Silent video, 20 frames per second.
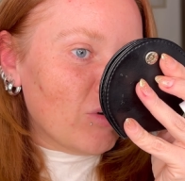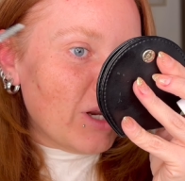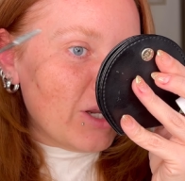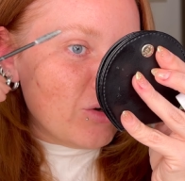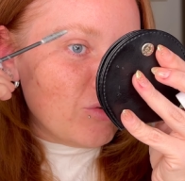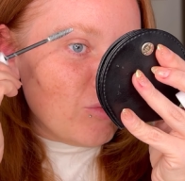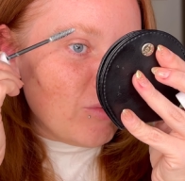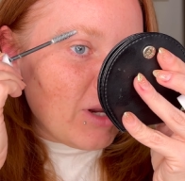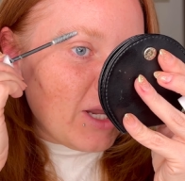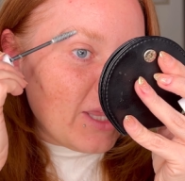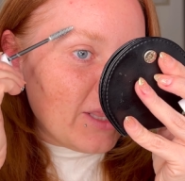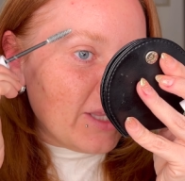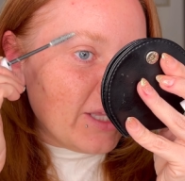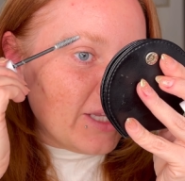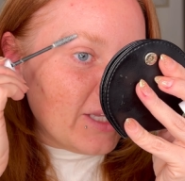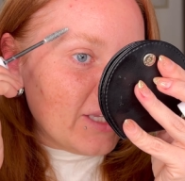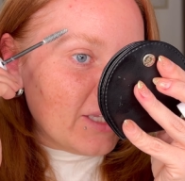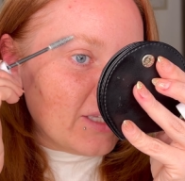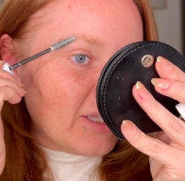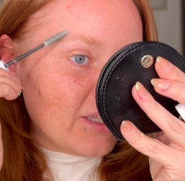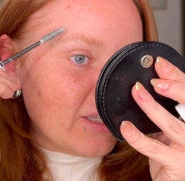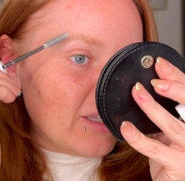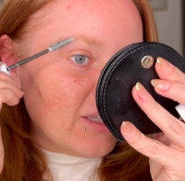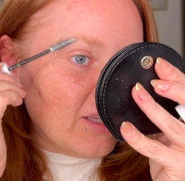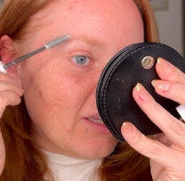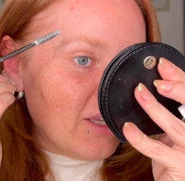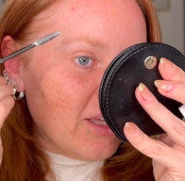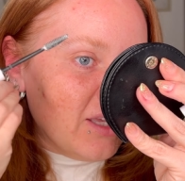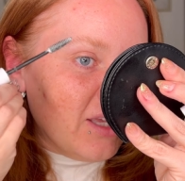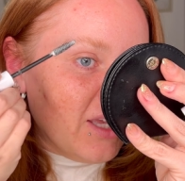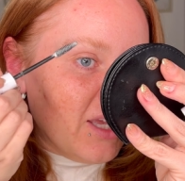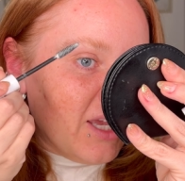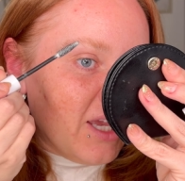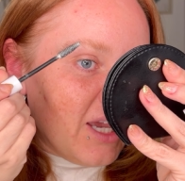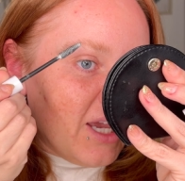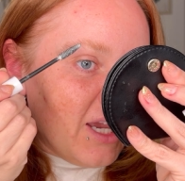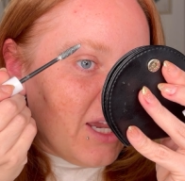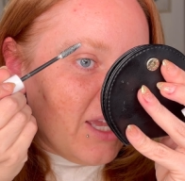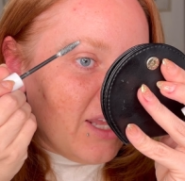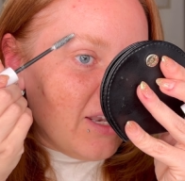I know what I like,
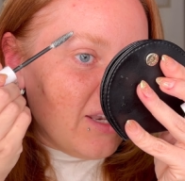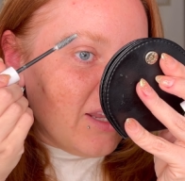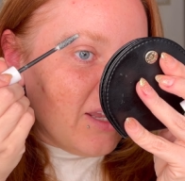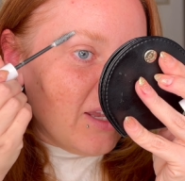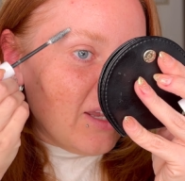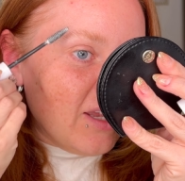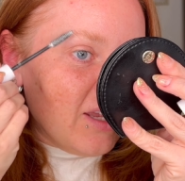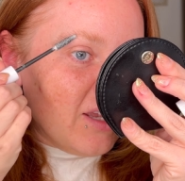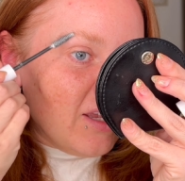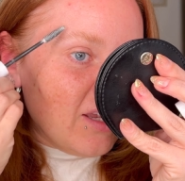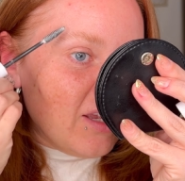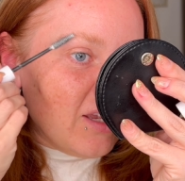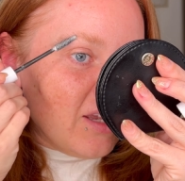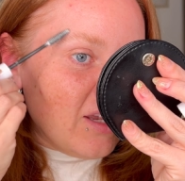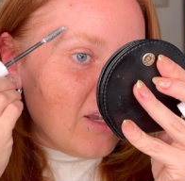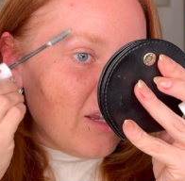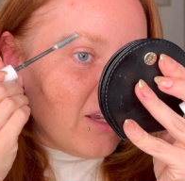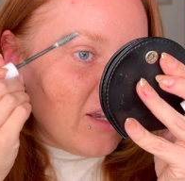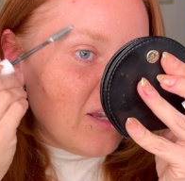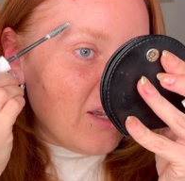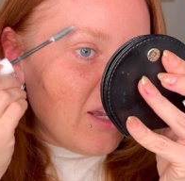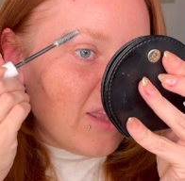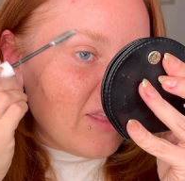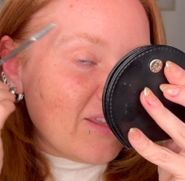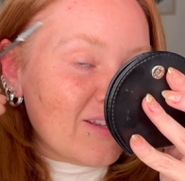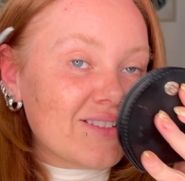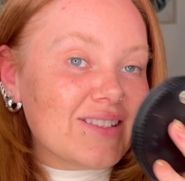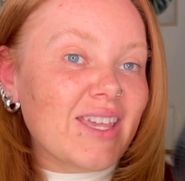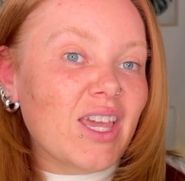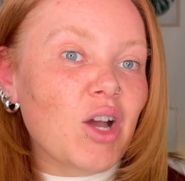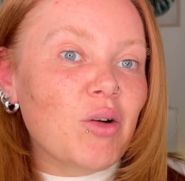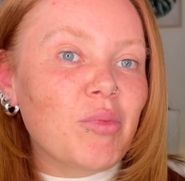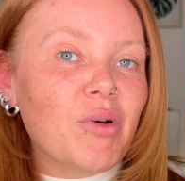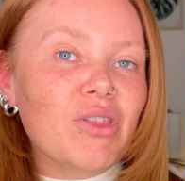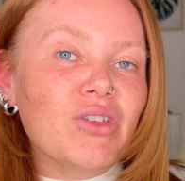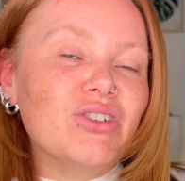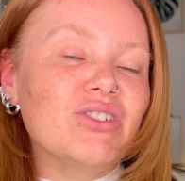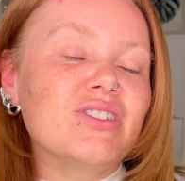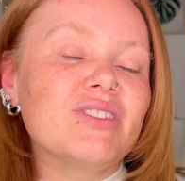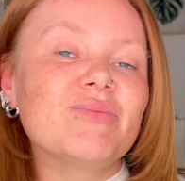and I like to help
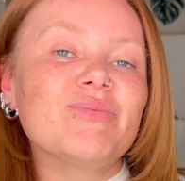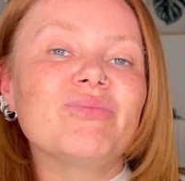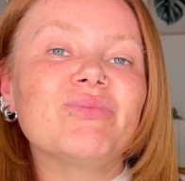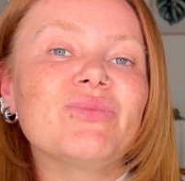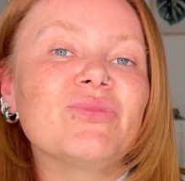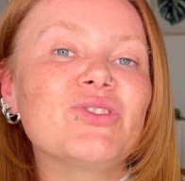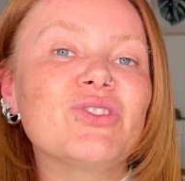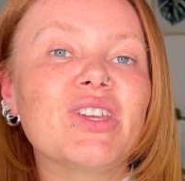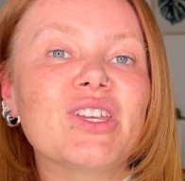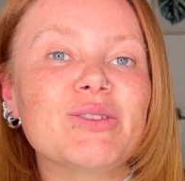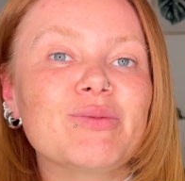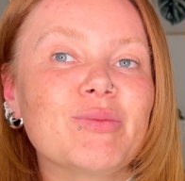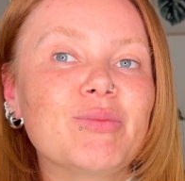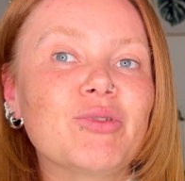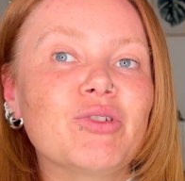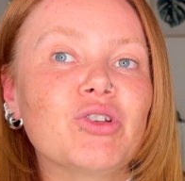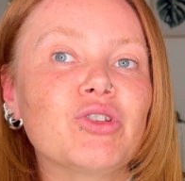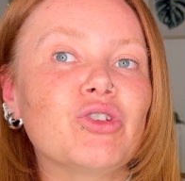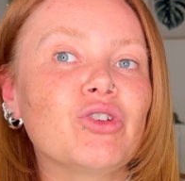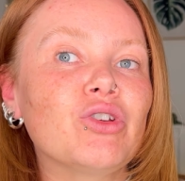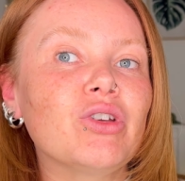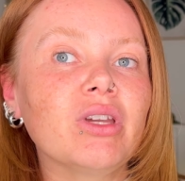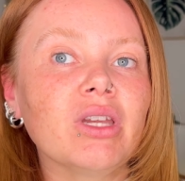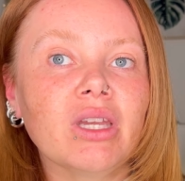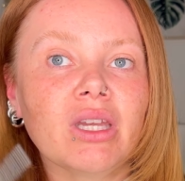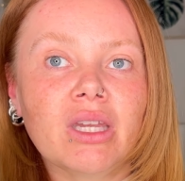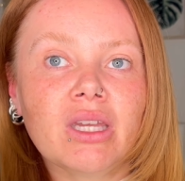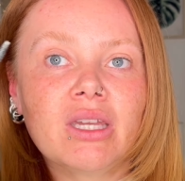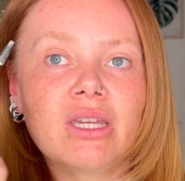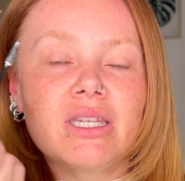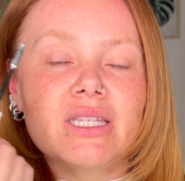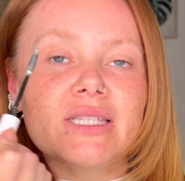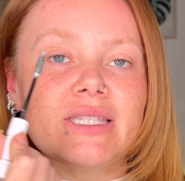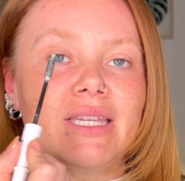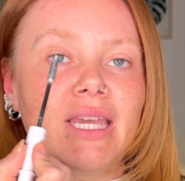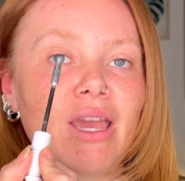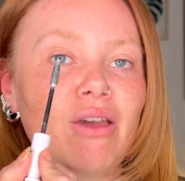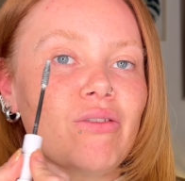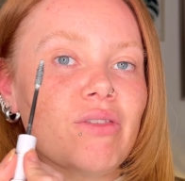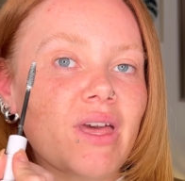others. So that's what we're going to do. See
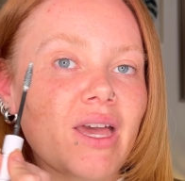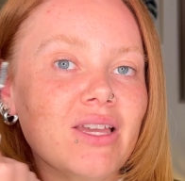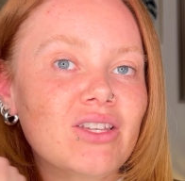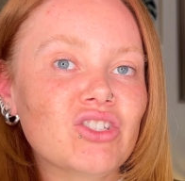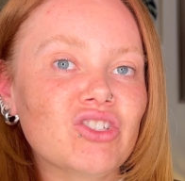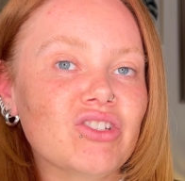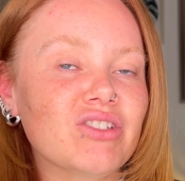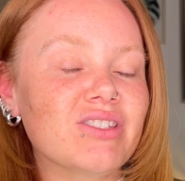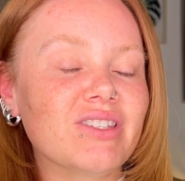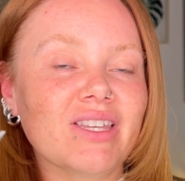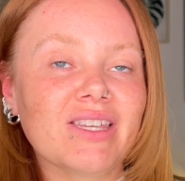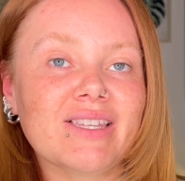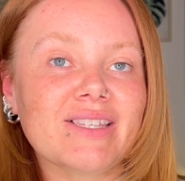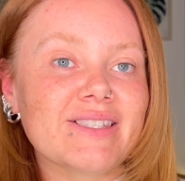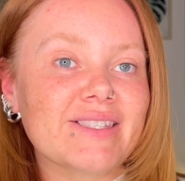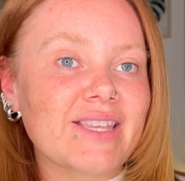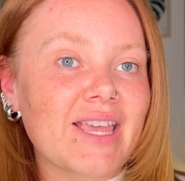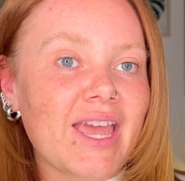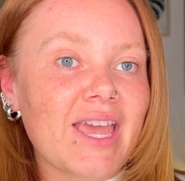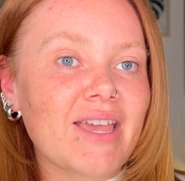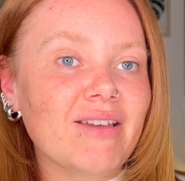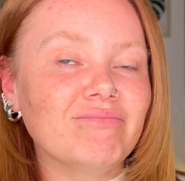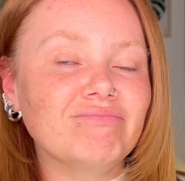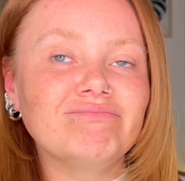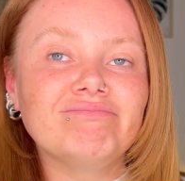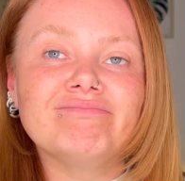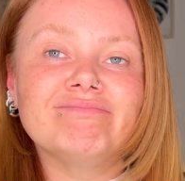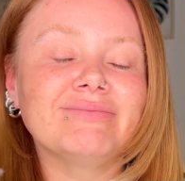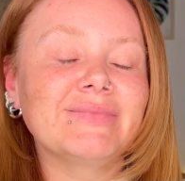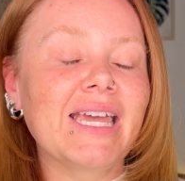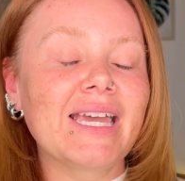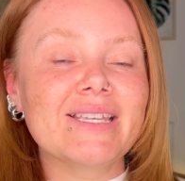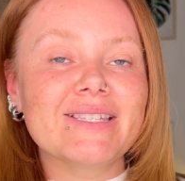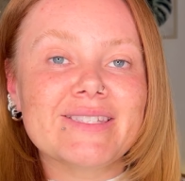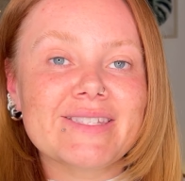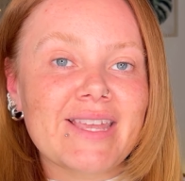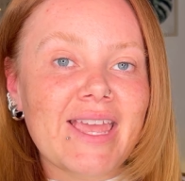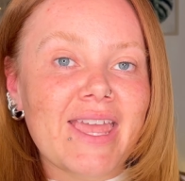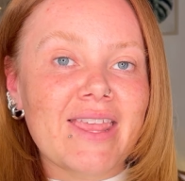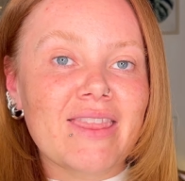how that's just like set? That's
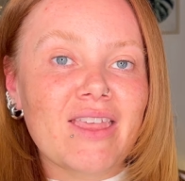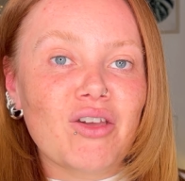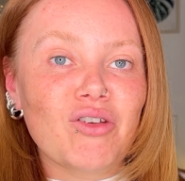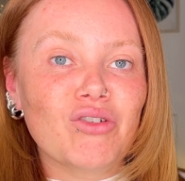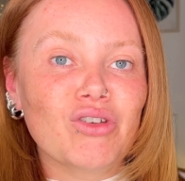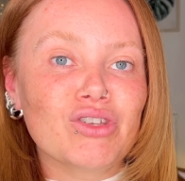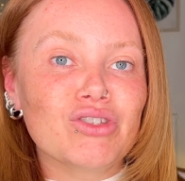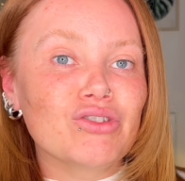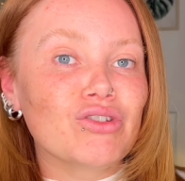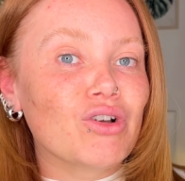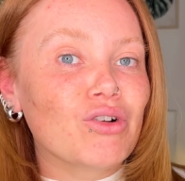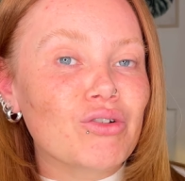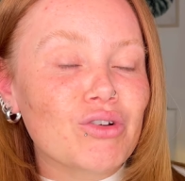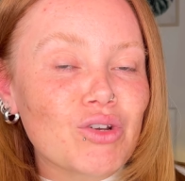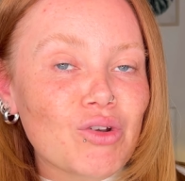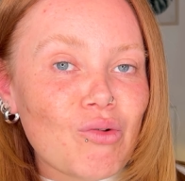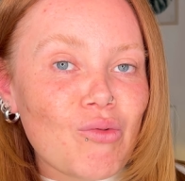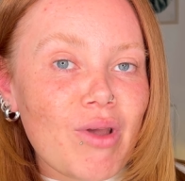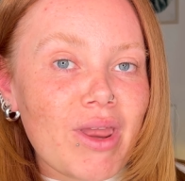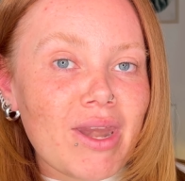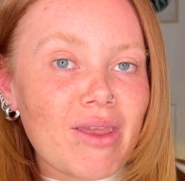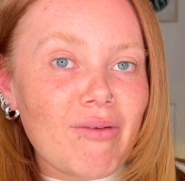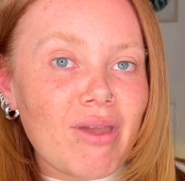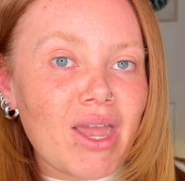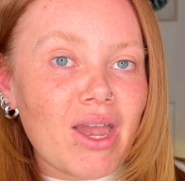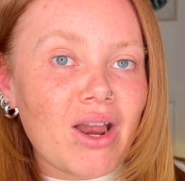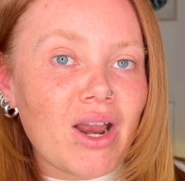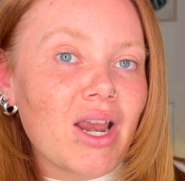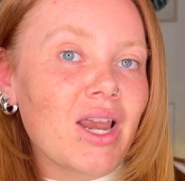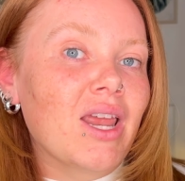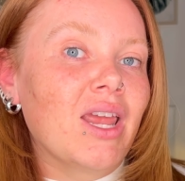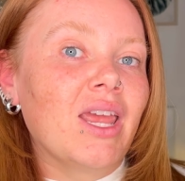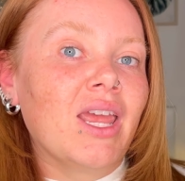set now. It's not going to go anywhere.